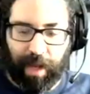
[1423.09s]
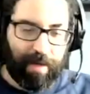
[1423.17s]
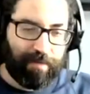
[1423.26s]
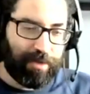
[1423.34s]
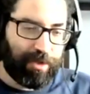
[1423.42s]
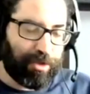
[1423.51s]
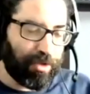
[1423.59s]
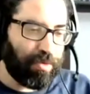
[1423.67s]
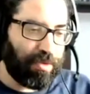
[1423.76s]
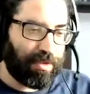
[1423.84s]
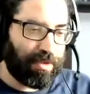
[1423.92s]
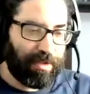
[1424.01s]
we have to
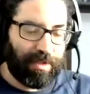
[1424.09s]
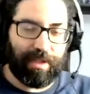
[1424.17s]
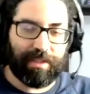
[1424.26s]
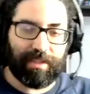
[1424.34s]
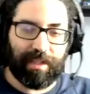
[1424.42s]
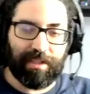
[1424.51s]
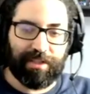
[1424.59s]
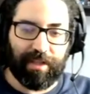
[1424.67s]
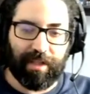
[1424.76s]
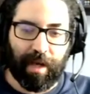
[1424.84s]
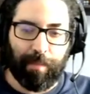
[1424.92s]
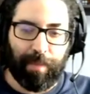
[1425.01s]
choose
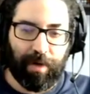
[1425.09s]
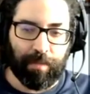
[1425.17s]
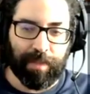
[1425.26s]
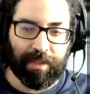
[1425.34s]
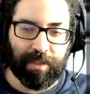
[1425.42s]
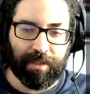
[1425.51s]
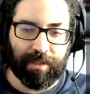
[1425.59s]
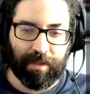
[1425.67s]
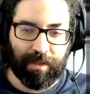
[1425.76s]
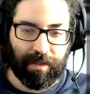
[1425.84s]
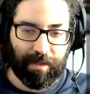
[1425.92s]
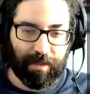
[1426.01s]
essentially a
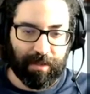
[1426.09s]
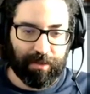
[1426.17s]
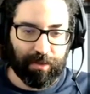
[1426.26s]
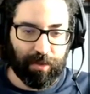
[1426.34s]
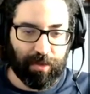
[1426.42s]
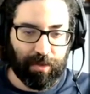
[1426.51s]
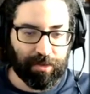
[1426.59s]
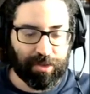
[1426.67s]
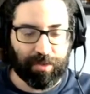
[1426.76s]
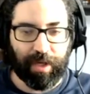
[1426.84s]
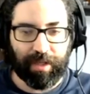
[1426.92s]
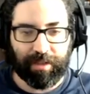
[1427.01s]
parameter to
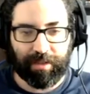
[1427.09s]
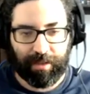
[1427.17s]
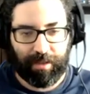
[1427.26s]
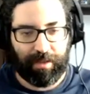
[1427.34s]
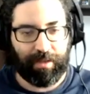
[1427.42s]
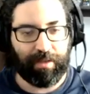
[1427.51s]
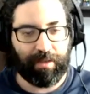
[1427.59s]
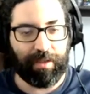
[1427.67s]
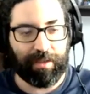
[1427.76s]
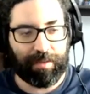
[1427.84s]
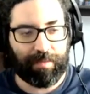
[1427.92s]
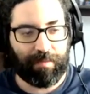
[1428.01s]
construct
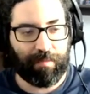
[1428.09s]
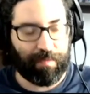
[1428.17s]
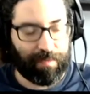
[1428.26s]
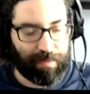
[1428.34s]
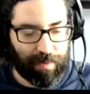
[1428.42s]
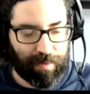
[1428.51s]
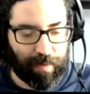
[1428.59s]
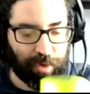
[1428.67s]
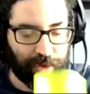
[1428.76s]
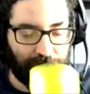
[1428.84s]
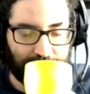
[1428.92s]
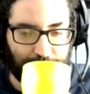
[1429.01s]
these
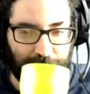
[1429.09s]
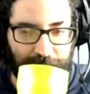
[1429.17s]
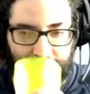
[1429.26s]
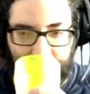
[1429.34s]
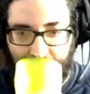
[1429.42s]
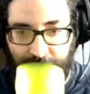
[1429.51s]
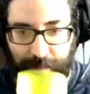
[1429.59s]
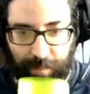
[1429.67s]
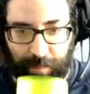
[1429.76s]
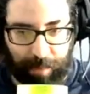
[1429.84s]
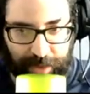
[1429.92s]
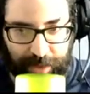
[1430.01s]
moduli spaces that
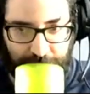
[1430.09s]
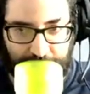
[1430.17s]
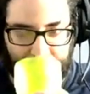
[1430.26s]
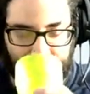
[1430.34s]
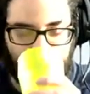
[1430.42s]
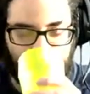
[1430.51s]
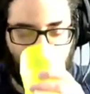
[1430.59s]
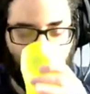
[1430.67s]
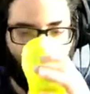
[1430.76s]
parameterize